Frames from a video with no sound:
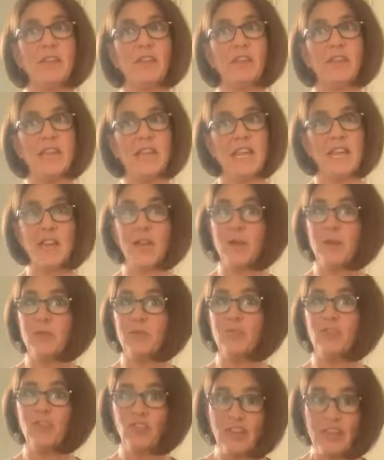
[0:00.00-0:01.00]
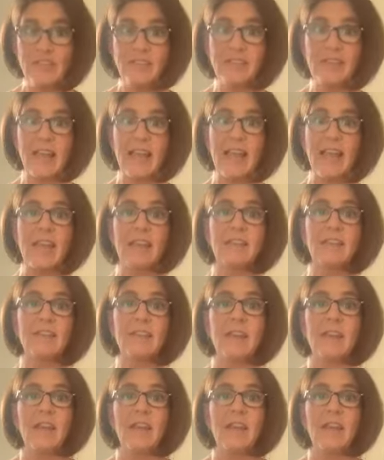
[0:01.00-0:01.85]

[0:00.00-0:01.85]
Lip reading: keto cheesecakes.